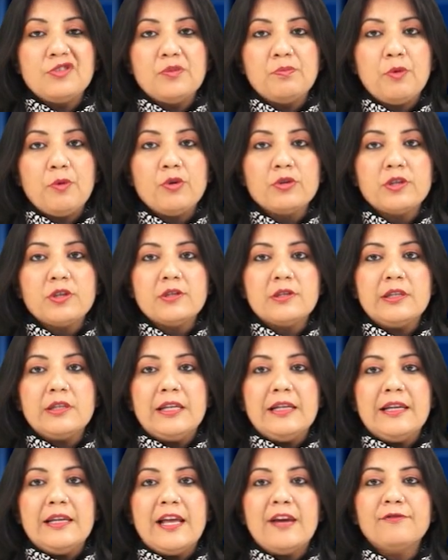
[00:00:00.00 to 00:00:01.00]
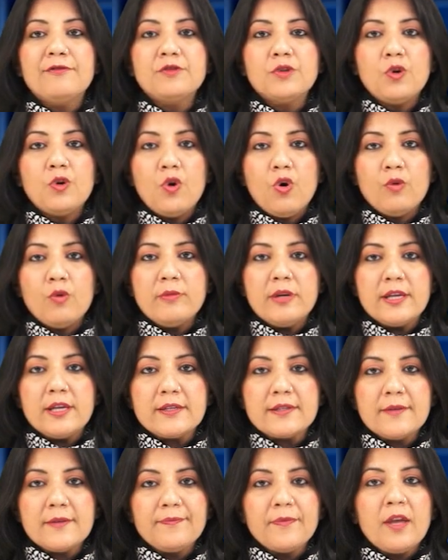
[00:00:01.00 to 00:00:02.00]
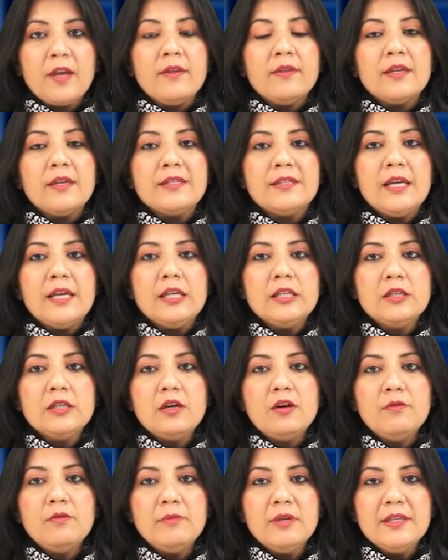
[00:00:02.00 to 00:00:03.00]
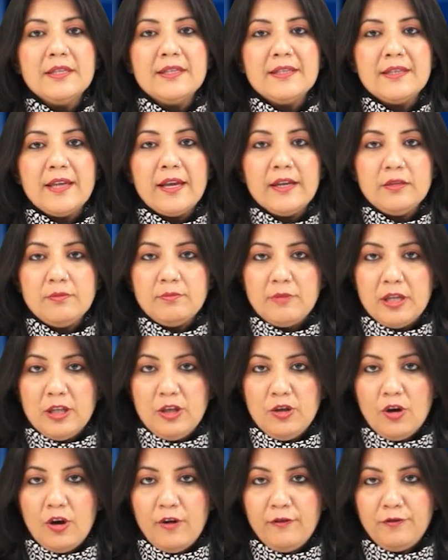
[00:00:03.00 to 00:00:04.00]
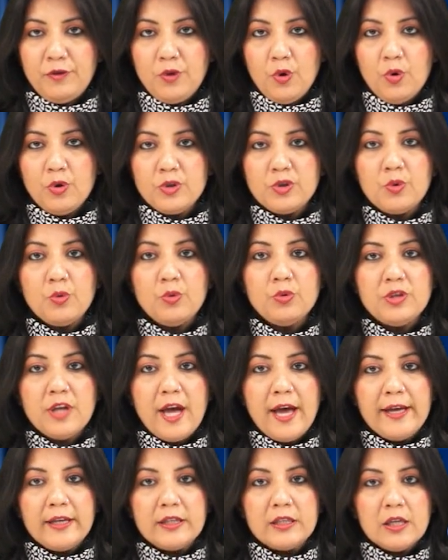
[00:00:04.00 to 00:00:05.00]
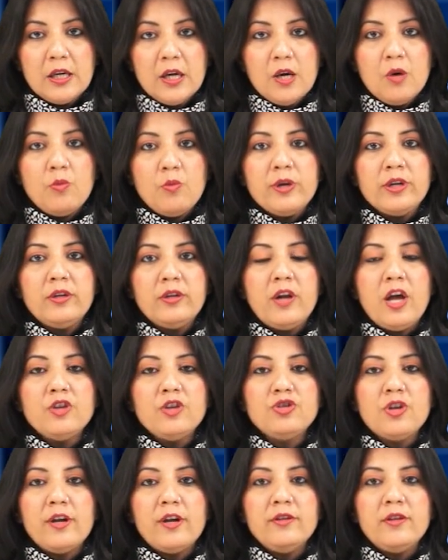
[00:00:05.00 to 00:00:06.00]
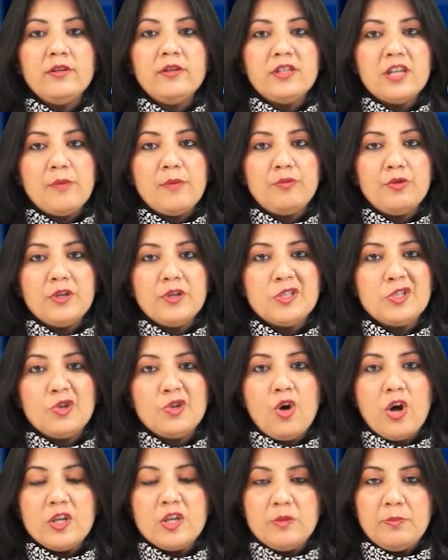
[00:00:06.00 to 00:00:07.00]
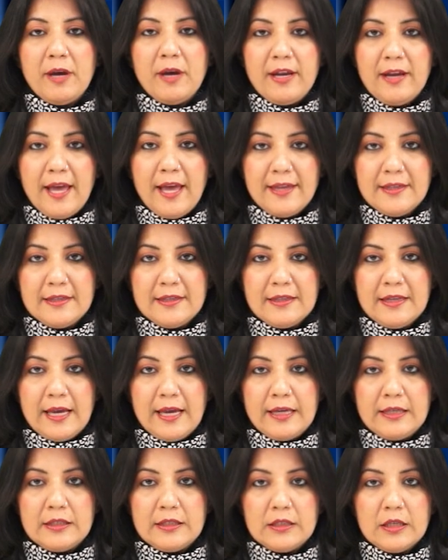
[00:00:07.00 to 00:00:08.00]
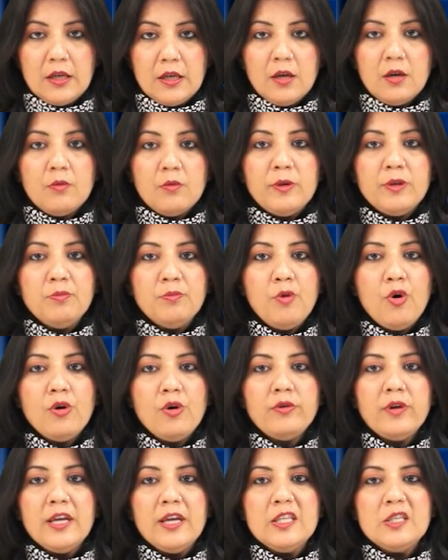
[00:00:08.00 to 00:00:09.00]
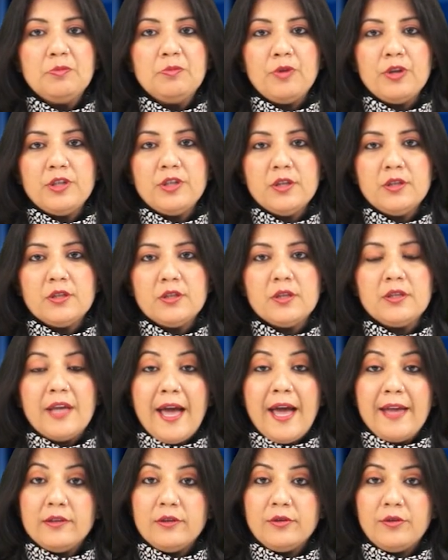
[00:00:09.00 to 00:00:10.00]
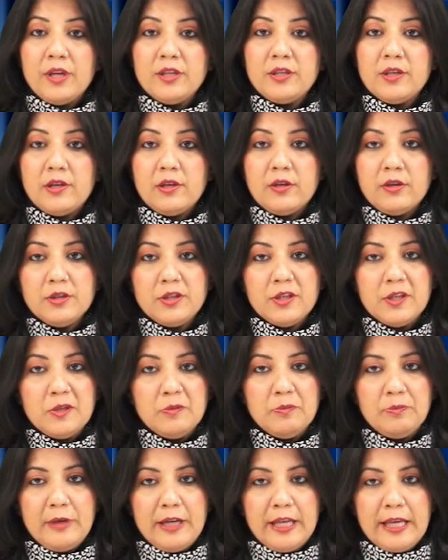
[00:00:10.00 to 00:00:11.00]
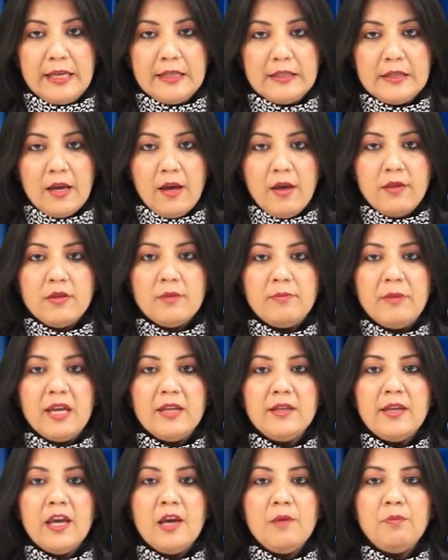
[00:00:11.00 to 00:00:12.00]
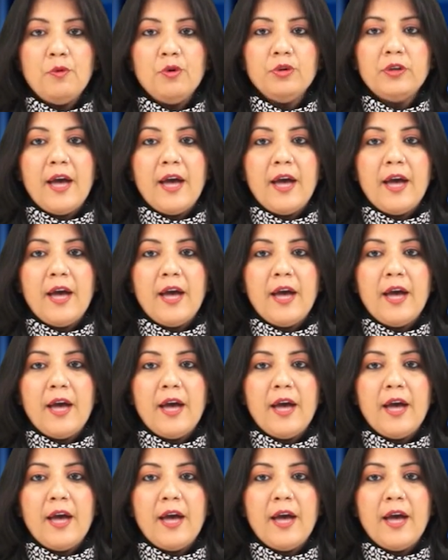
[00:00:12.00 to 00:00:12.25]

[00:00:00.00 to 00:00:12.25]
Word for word: reportedly left homeless. The state government said many of those who died were crushed under debris caused by landslides. With more rains predicted and a red alert in place, the main airport